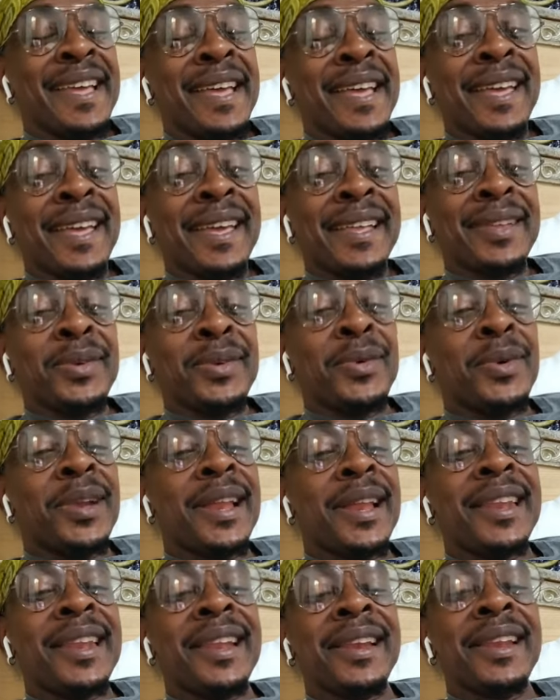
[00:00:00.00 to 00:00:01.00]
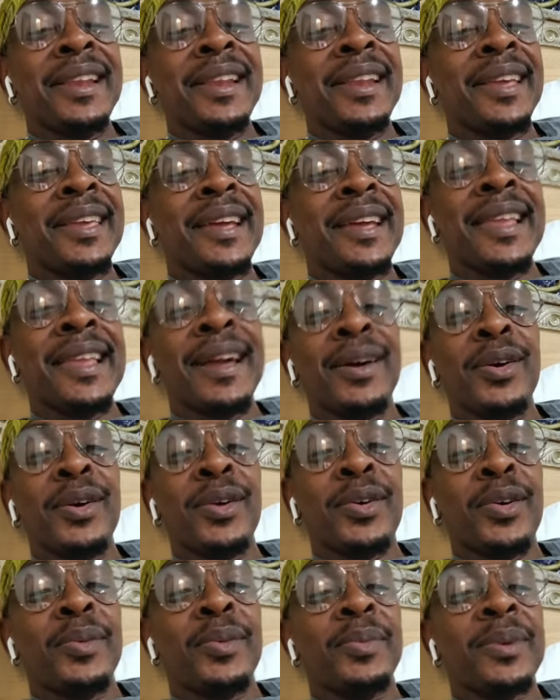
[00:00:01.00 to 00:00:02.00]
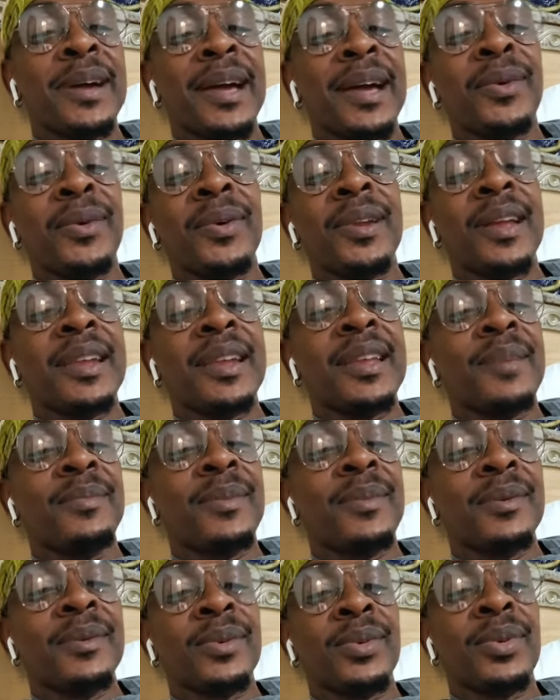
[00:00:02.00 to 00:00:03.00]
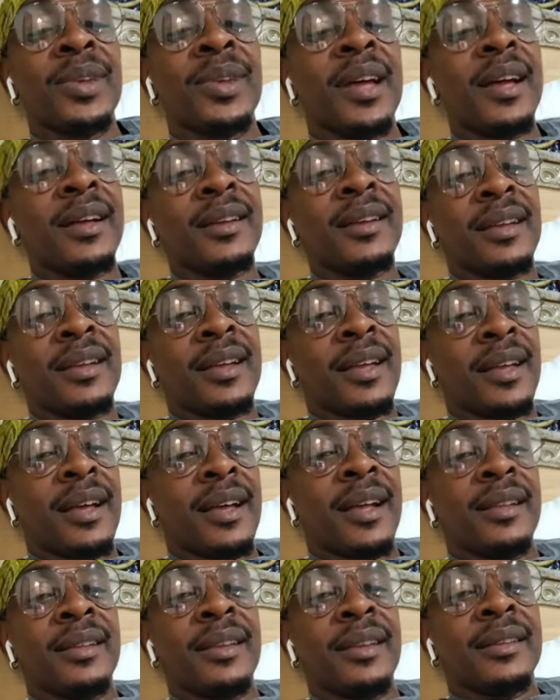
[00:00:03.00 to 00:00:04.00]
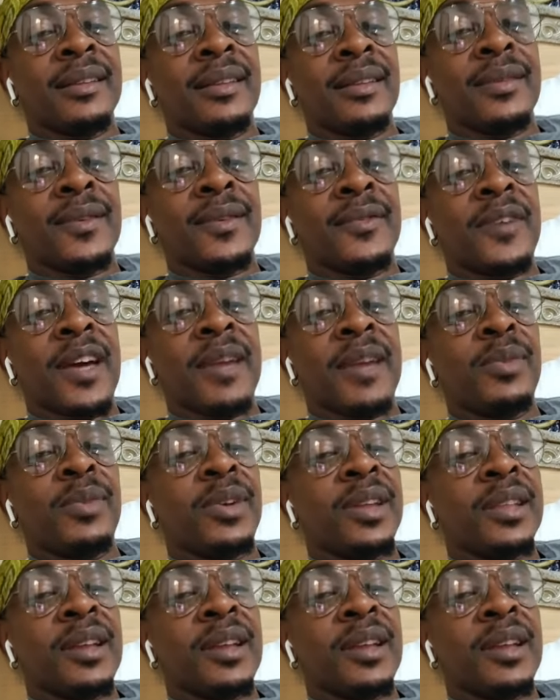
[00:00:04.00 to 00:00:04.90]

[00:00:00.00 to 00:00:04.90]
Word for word: One of them little girl ever come, because One of them good addicted to vibrator.